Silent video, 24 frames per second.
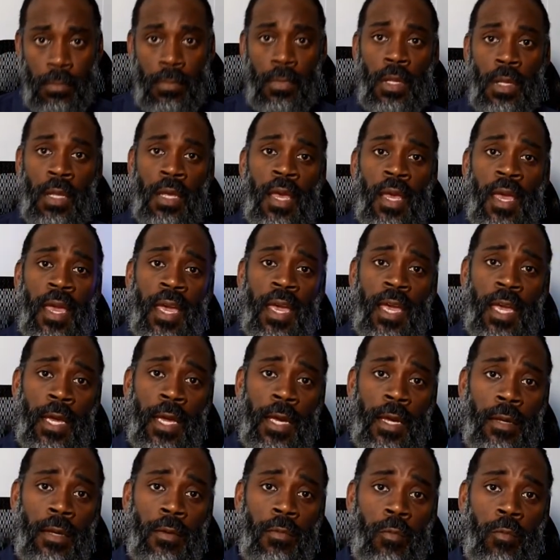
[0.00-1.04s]

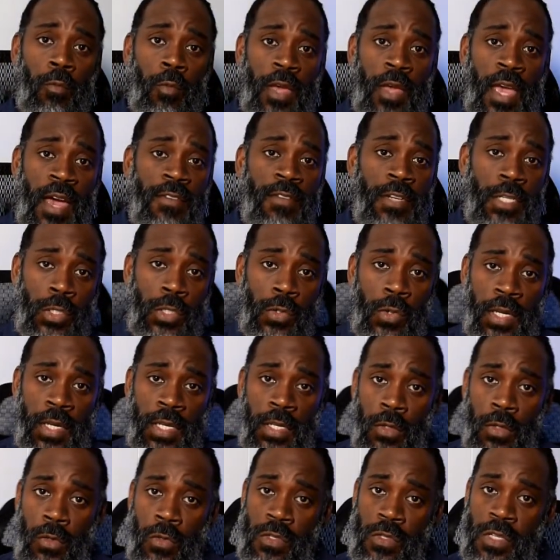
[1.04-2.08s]
And we have a 2A
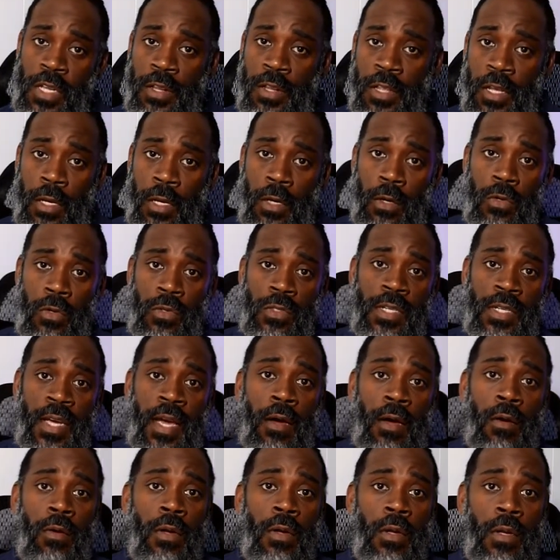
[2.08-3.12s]
newsletter that goes
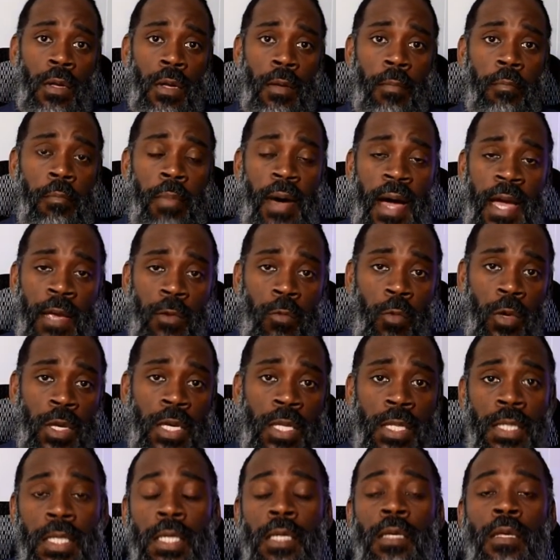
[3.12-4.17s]
out
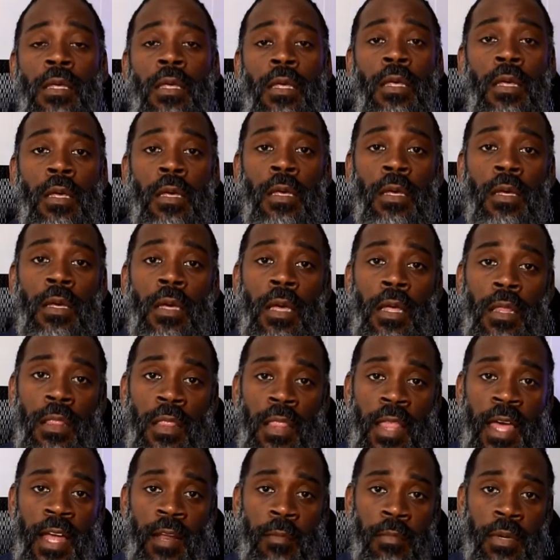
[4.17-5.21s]
bi-weekly.
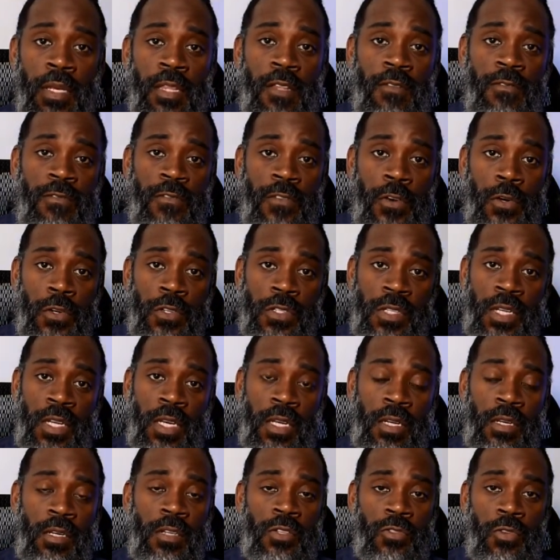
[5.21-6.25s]
That'll be the first link in the
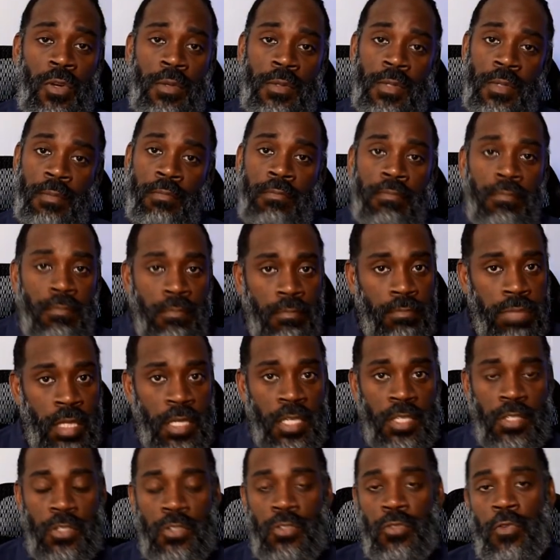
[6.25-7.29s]
description. Please
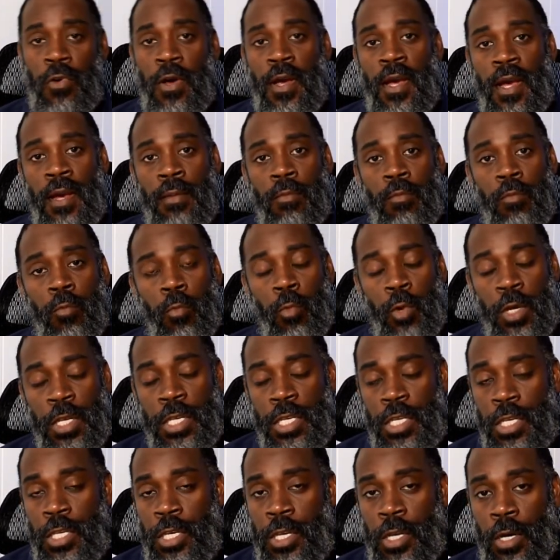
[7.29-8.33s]
subscribe. We
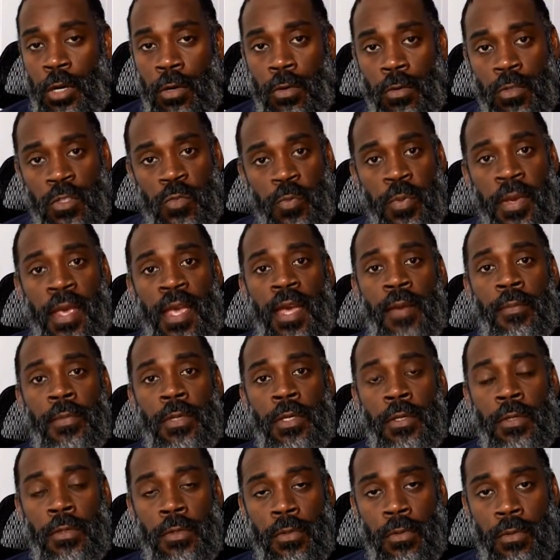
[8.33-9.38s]
don't spam
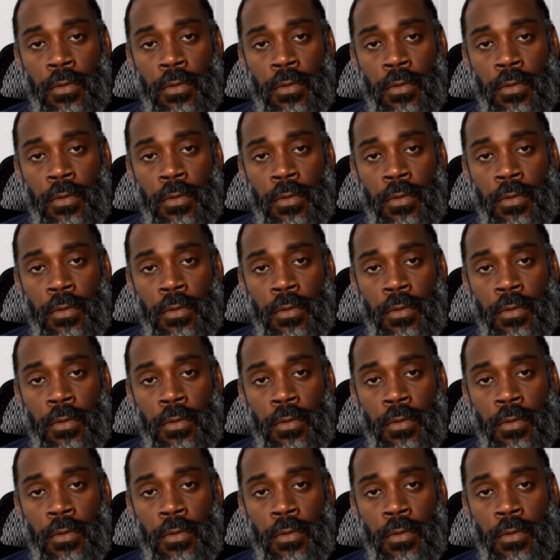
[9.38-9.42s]
you.